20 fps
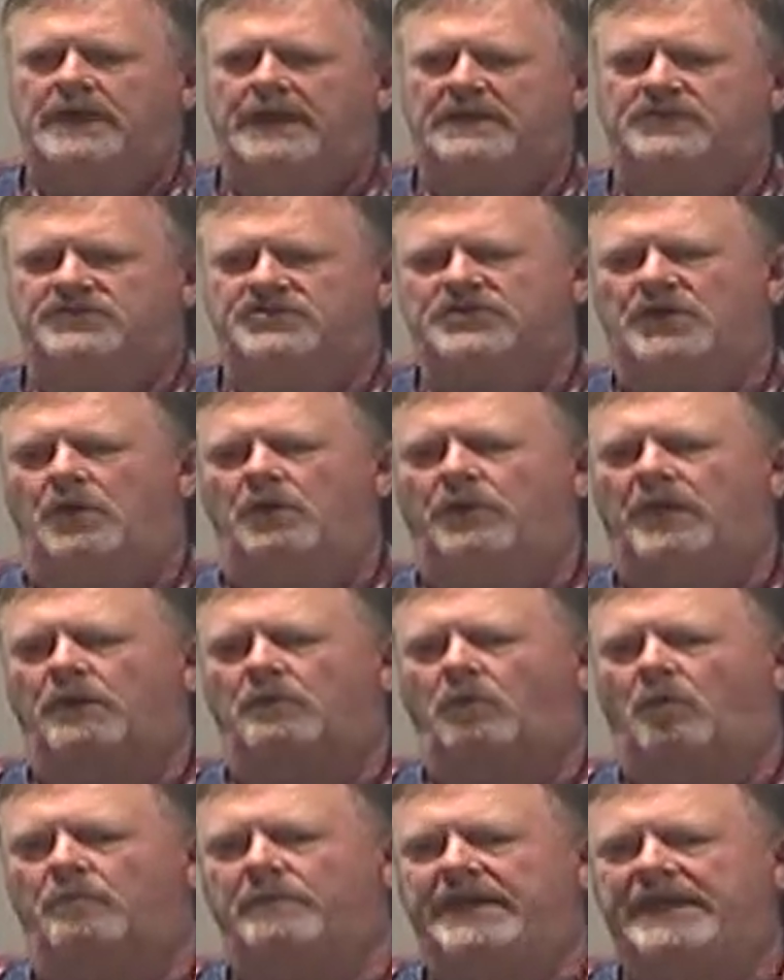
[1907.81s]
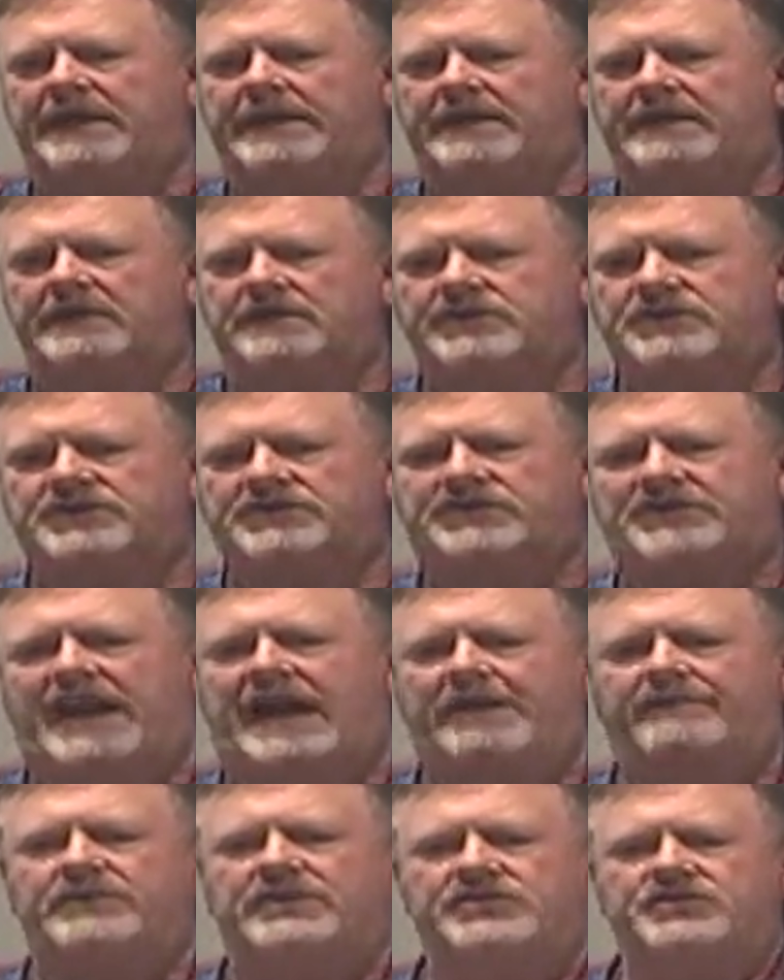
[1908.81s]
And so there will be
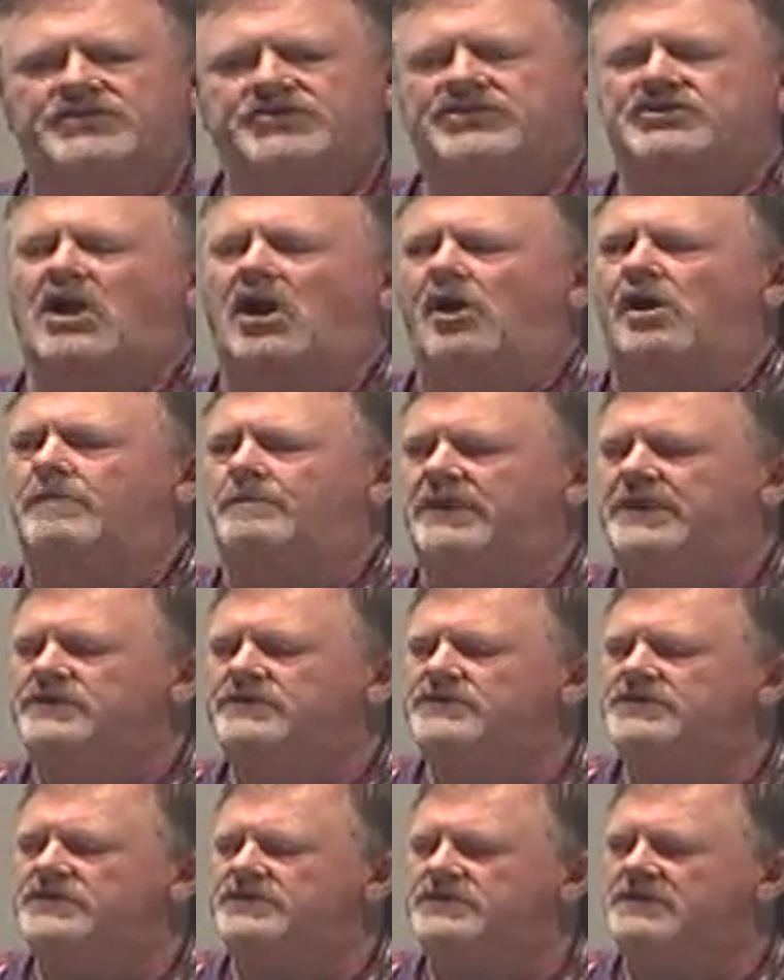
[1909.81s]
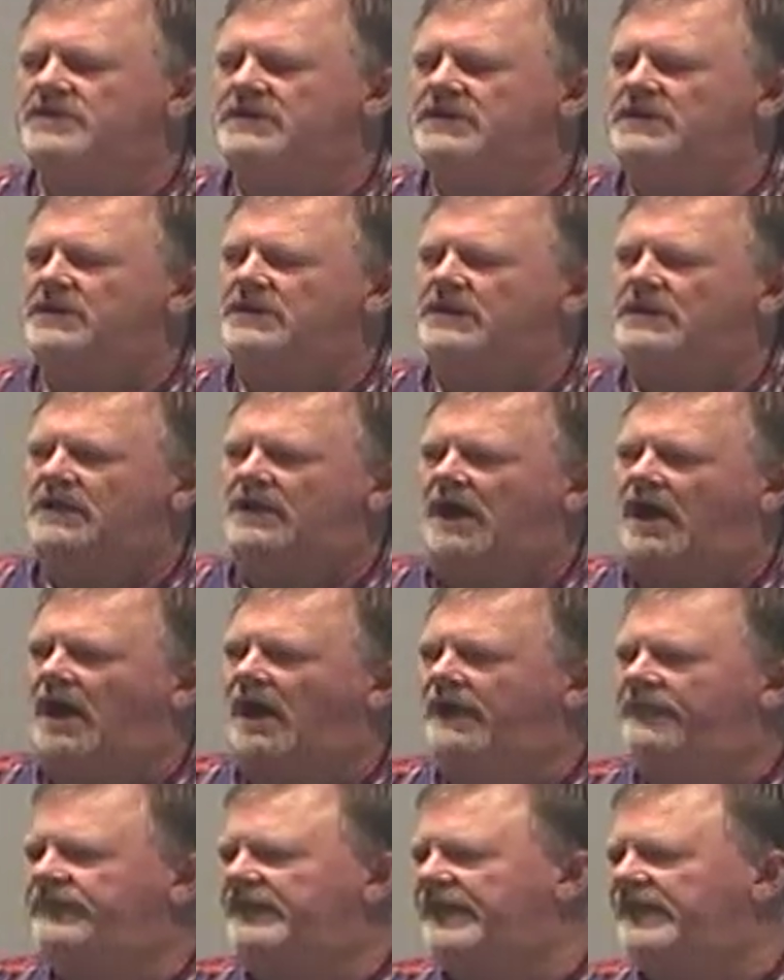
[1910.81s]
seven sermons
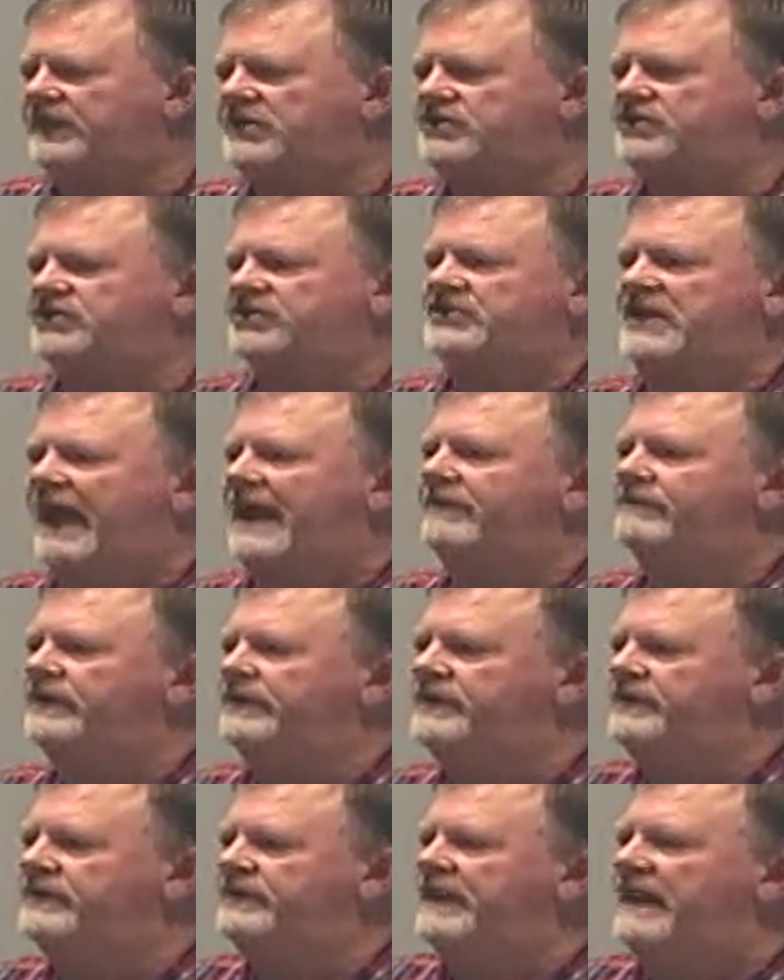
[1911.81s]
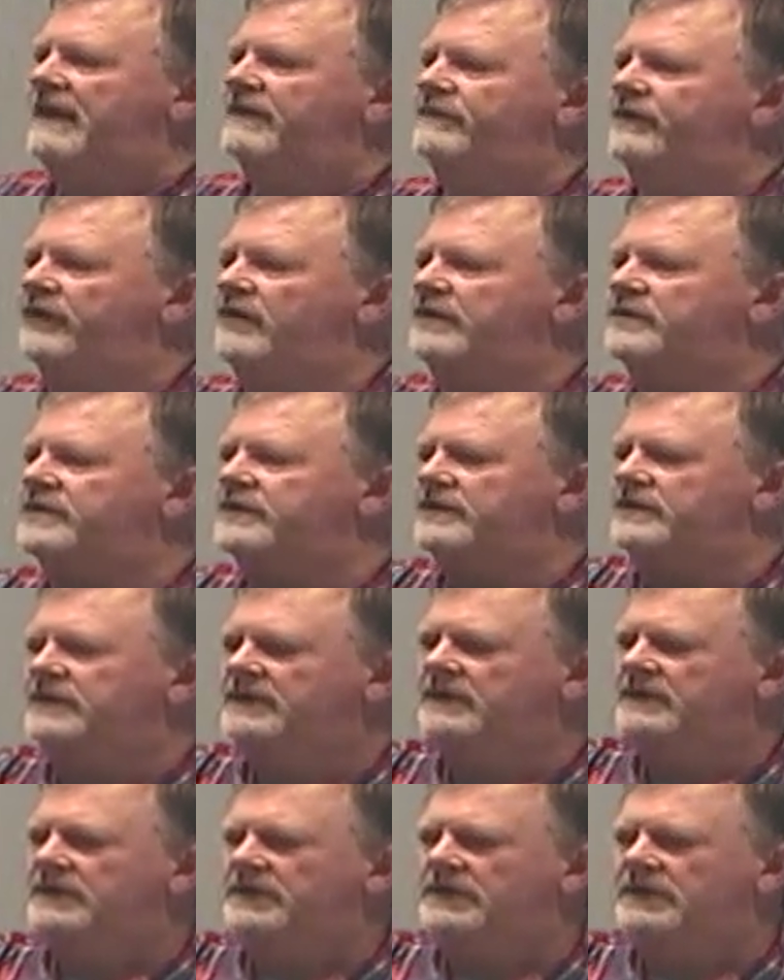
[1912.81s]
on these seven different
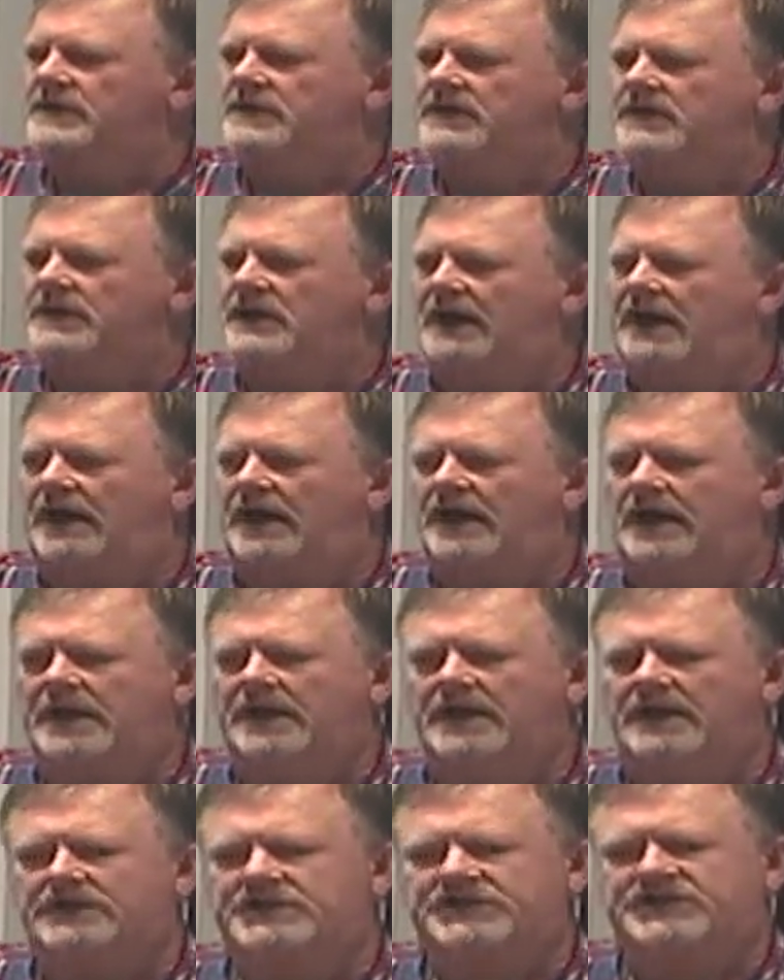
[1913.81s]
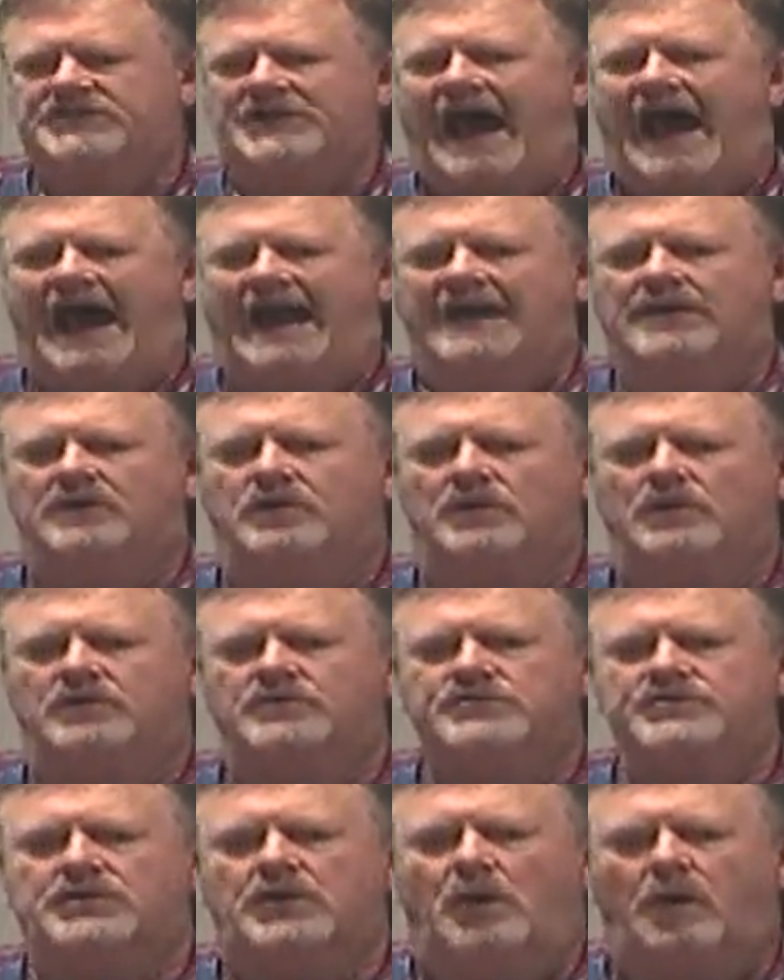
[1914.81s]
uh,
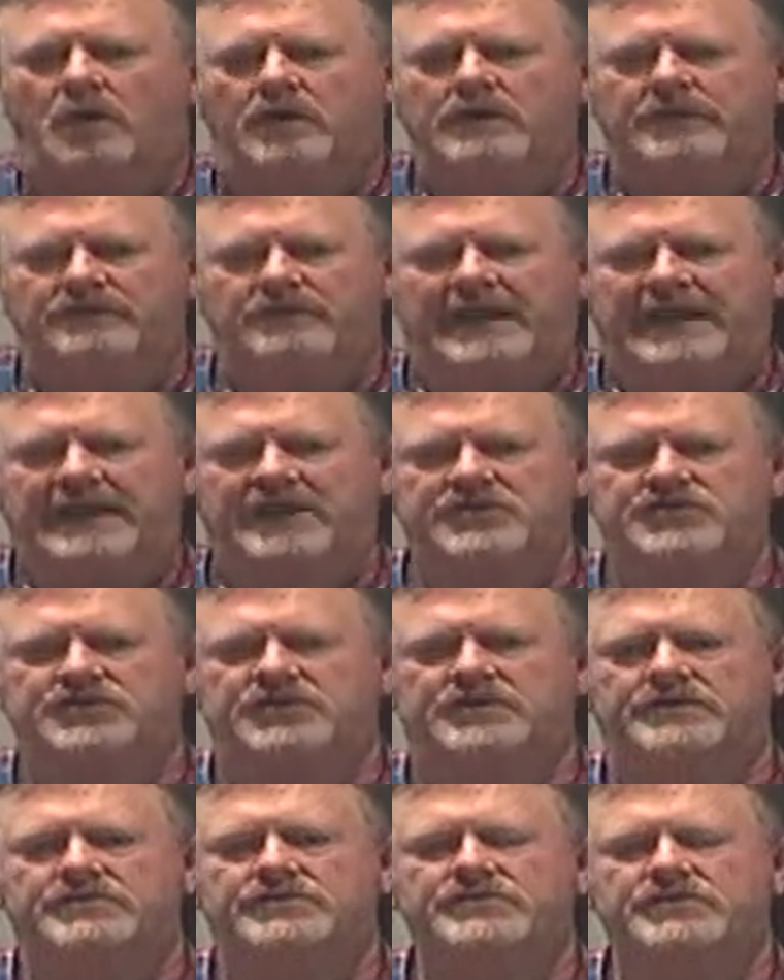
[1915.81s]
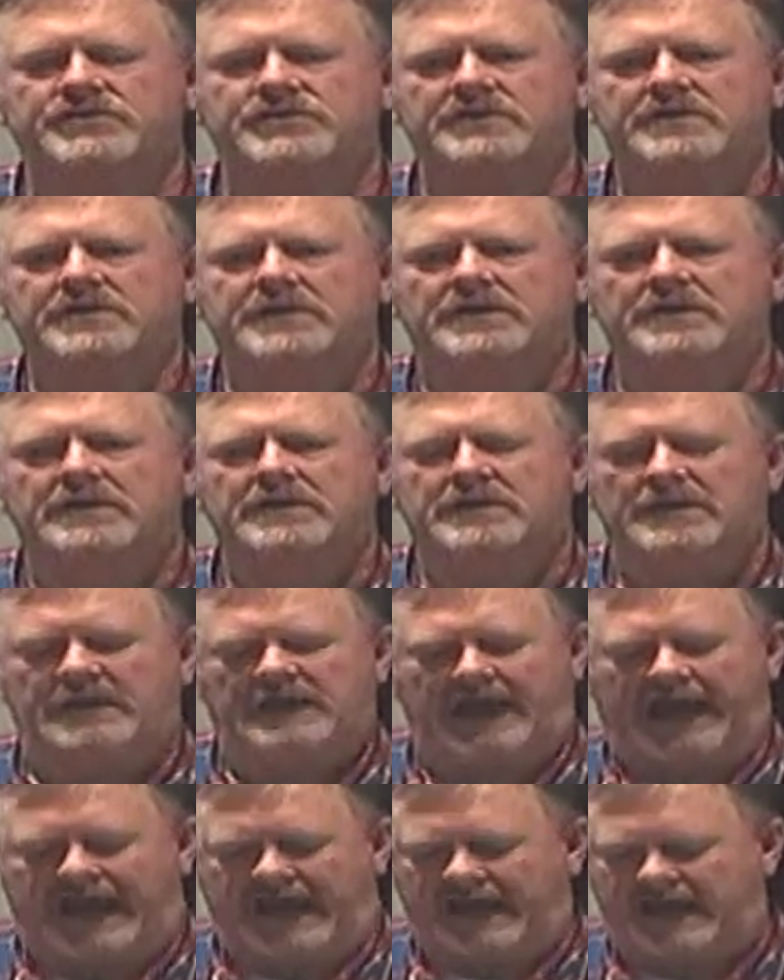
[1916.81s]
cycles or divisions
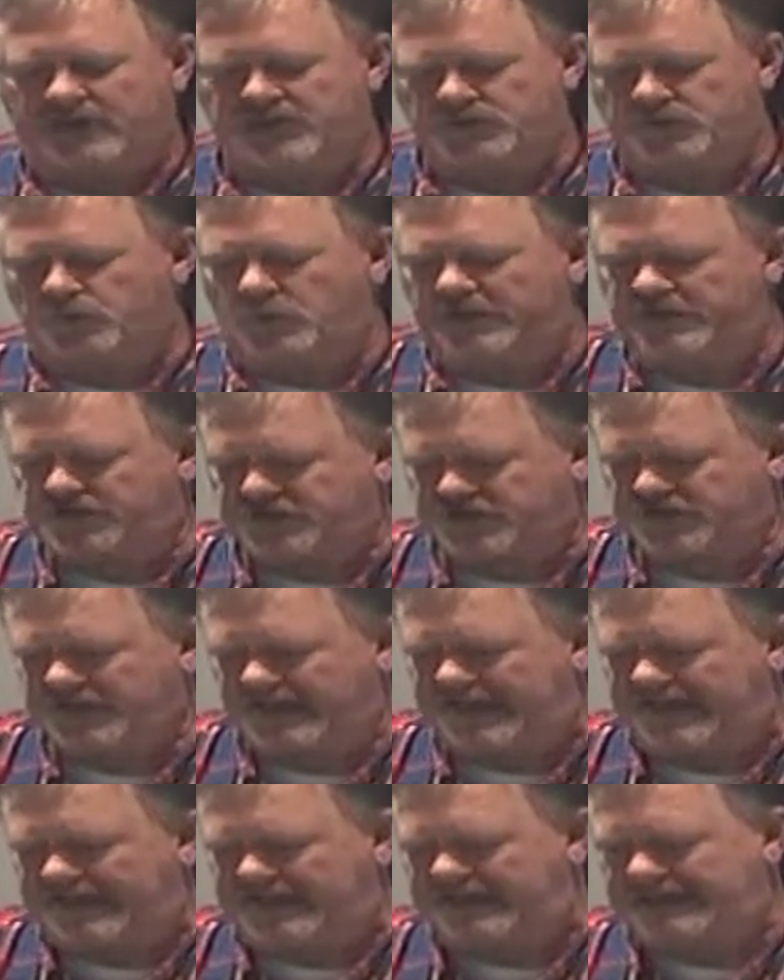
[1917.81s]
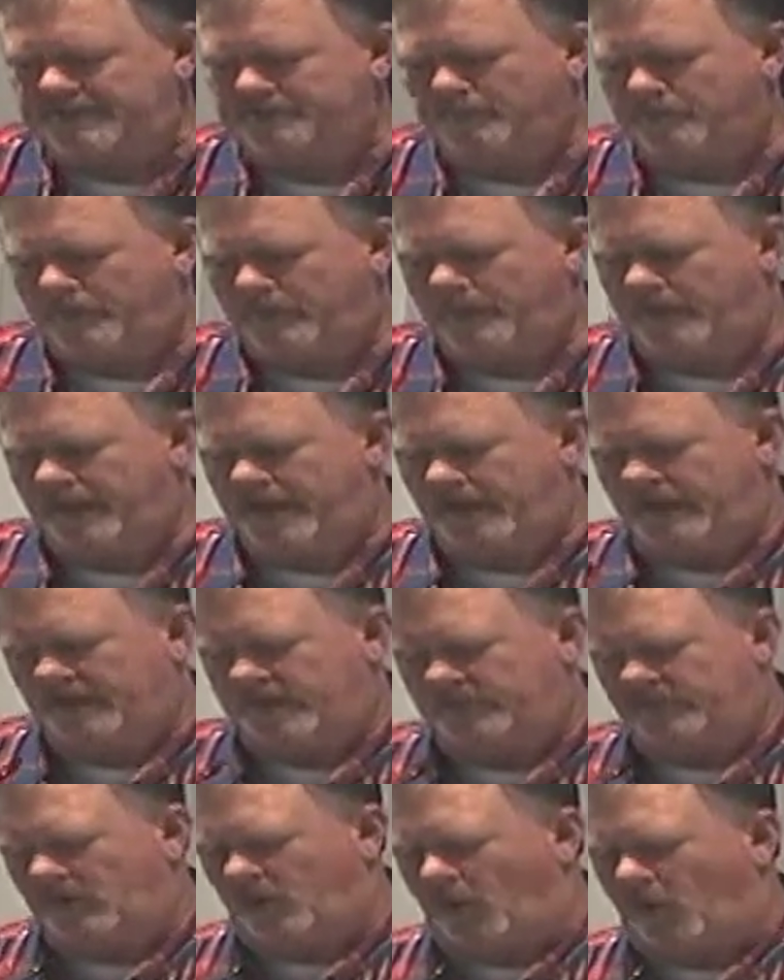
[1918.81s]
as we see
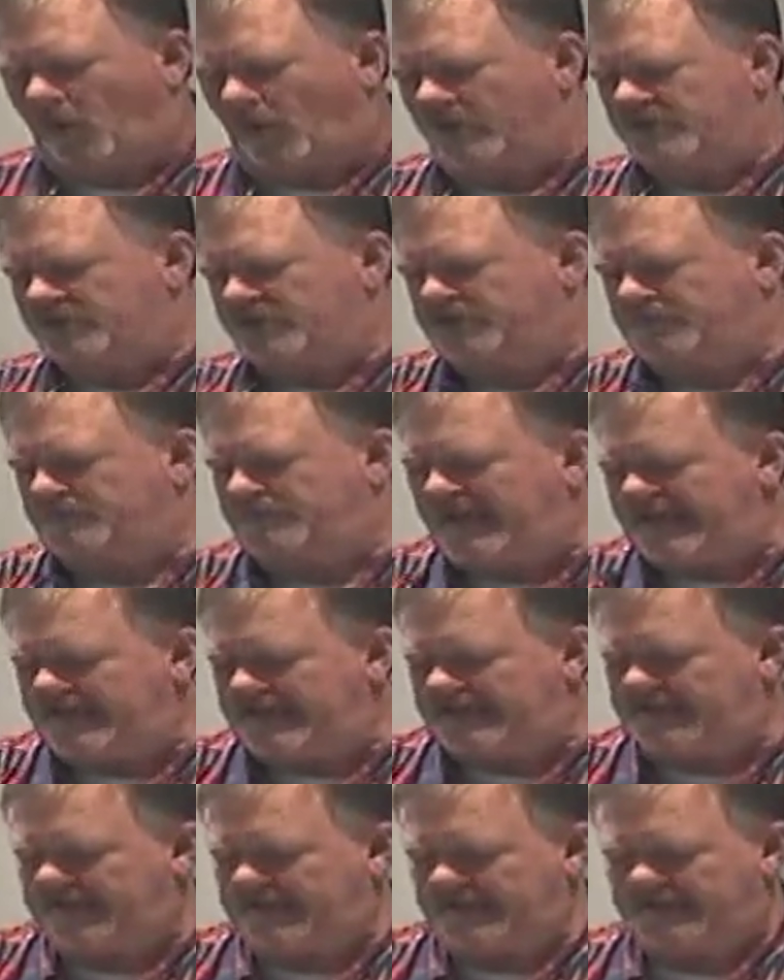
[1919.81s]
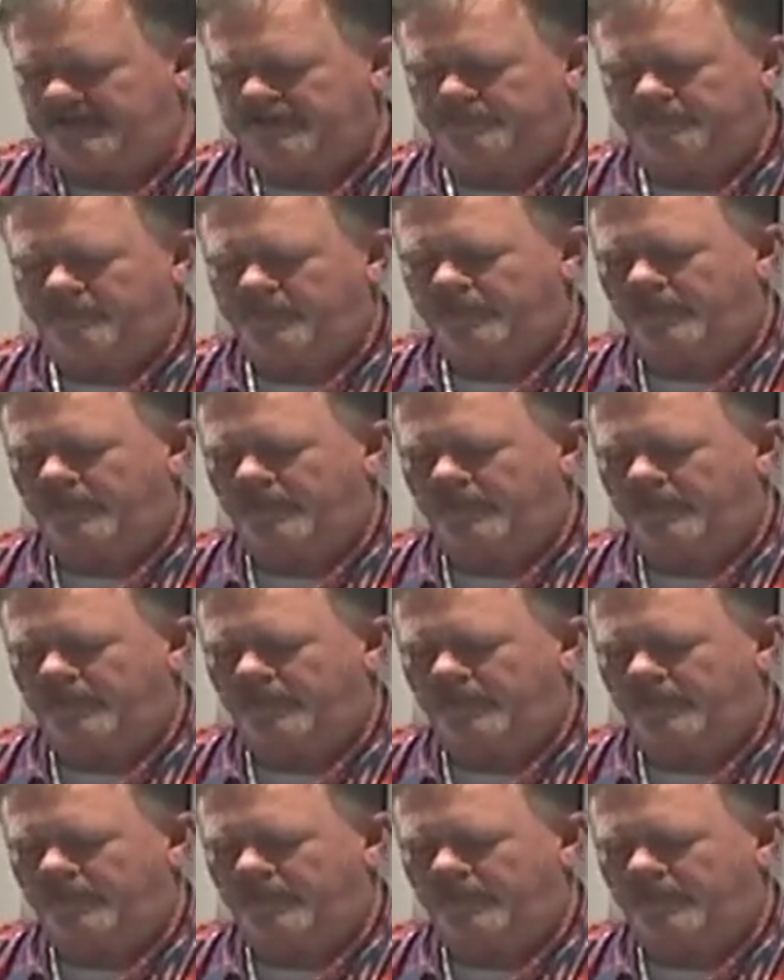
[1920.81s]
the Lord speaking